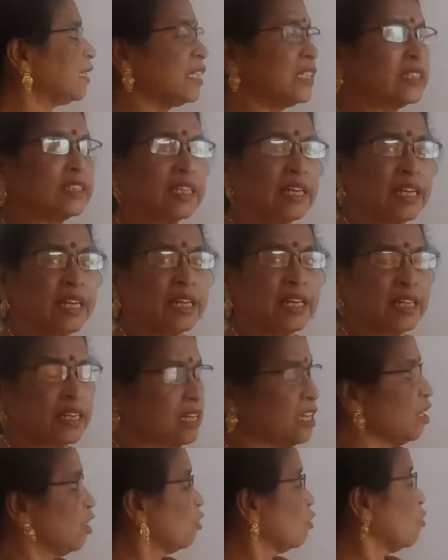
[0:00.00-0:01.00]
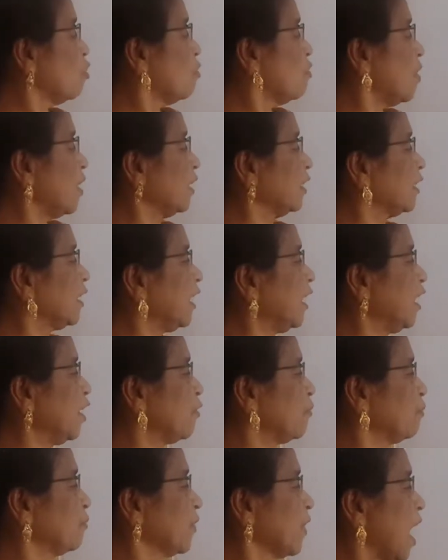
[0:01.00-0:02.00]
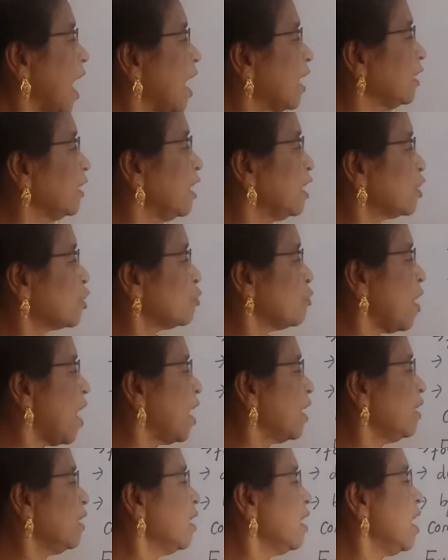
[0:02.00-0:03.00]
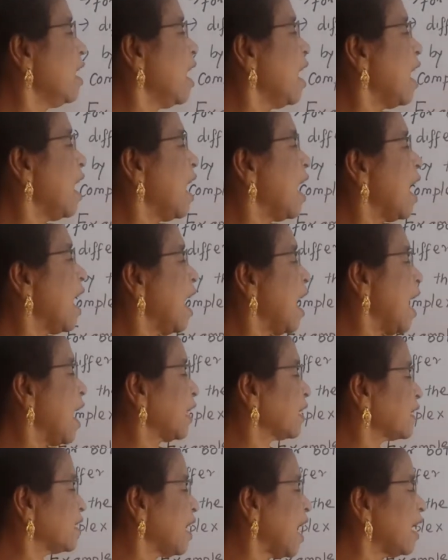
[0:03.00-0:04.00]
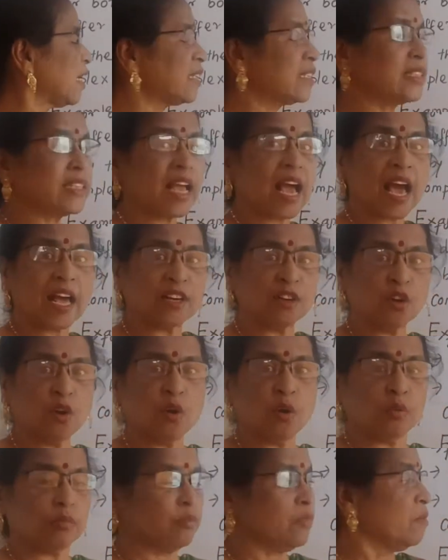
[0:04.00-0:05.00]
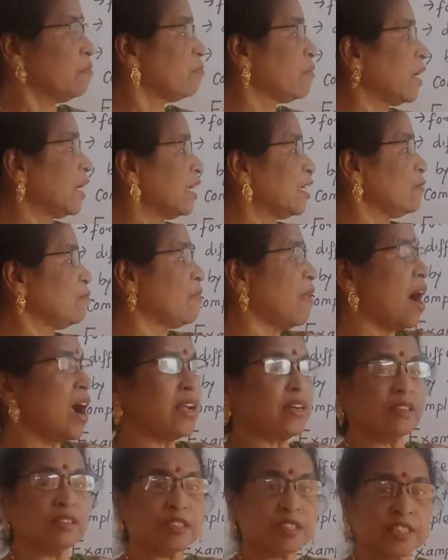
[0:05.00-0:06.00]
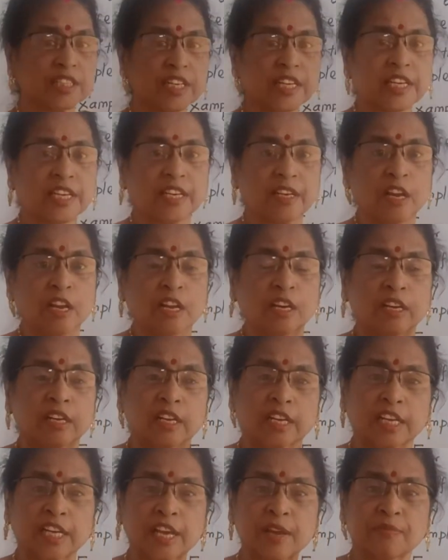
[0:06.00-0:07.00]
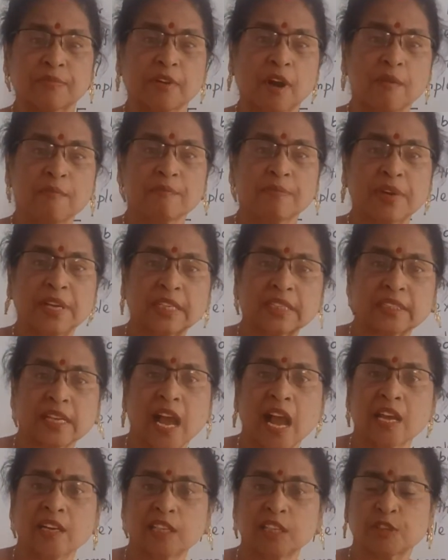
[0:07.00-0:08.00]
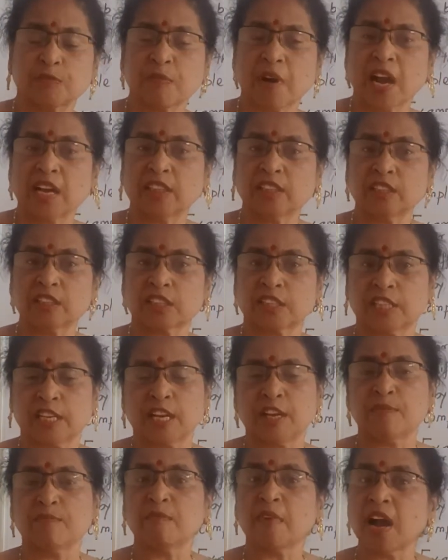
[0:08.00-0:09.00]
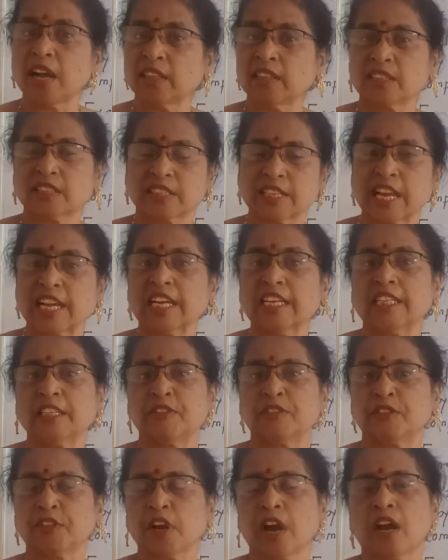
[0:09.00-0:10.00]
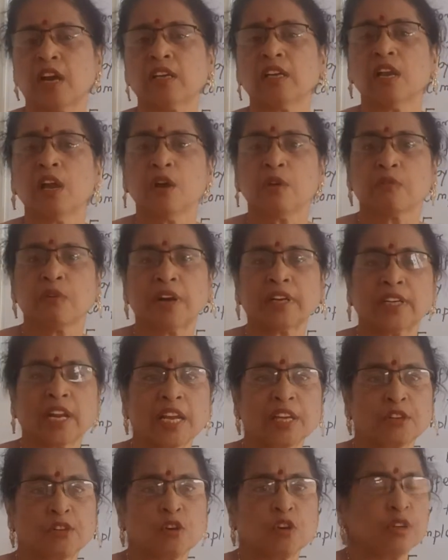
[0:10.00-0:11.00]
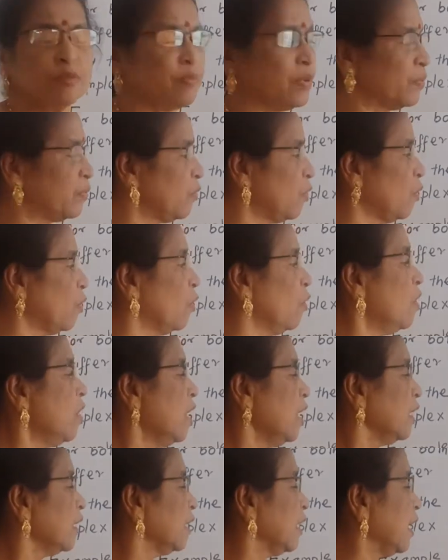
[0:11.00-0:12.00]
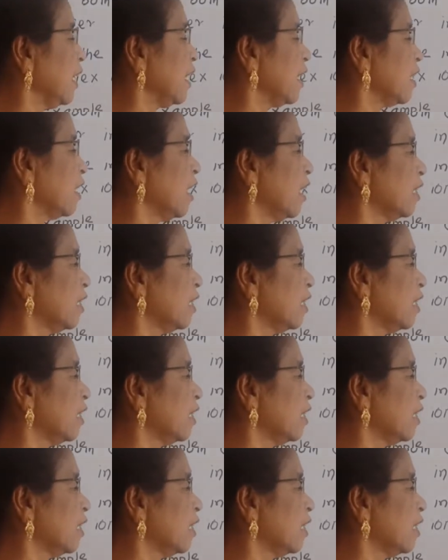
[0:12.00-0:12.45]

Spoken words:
it is 3, cobalt 3, and this one hexacyano, but it is minus 3. If complex ion is minus 3, minus negative charge, what I told before, the